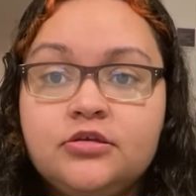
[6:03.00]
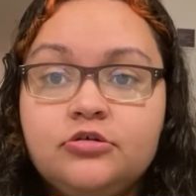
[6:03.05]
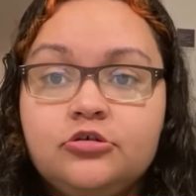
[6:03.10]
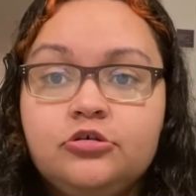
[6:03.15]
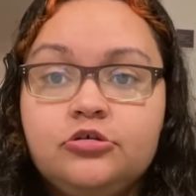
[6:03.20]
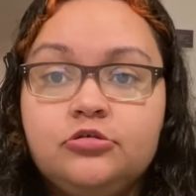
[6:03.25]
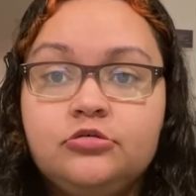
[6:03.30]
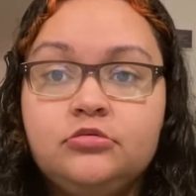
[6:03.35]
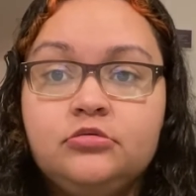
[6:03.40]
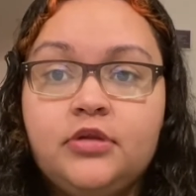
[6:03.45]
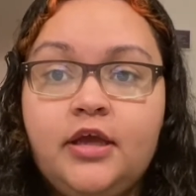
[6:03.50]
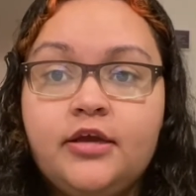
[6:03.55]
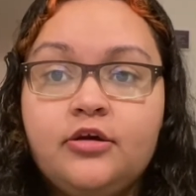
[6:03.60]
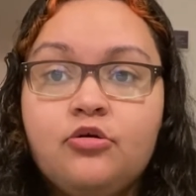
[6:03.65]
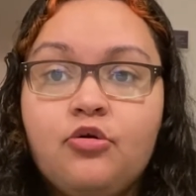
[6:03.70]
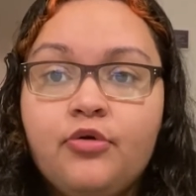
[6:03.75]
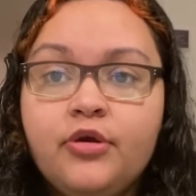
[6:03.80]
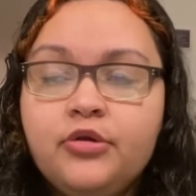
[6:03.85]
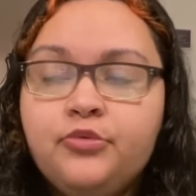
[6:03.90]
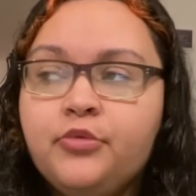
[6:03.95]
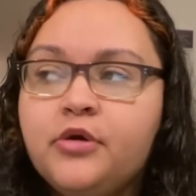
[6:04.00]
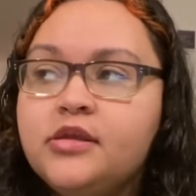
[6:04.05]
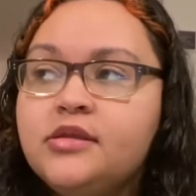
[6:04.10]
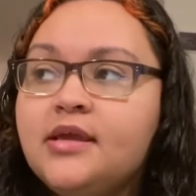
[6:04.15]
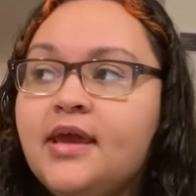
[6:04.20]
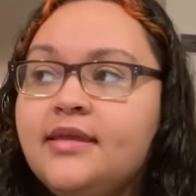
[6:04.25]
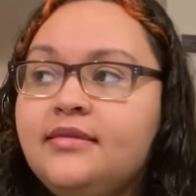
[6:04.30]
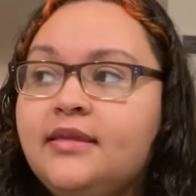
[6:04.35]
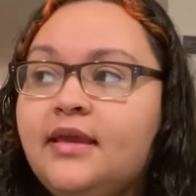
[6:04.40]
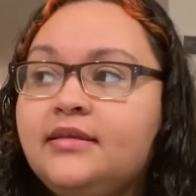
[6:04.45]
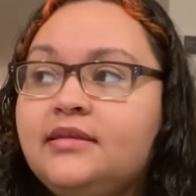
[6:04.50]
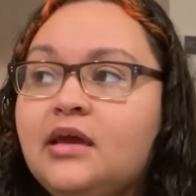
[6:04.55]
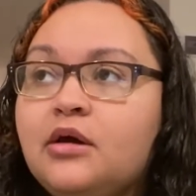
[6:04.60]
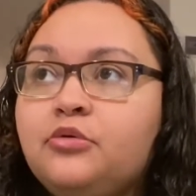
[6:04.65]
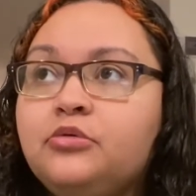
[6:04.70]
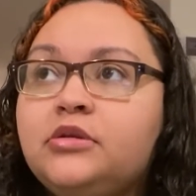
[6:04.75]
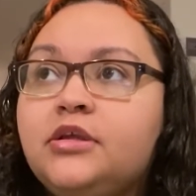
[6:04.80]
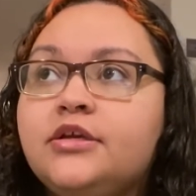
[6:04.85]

are like going with, and they dealt with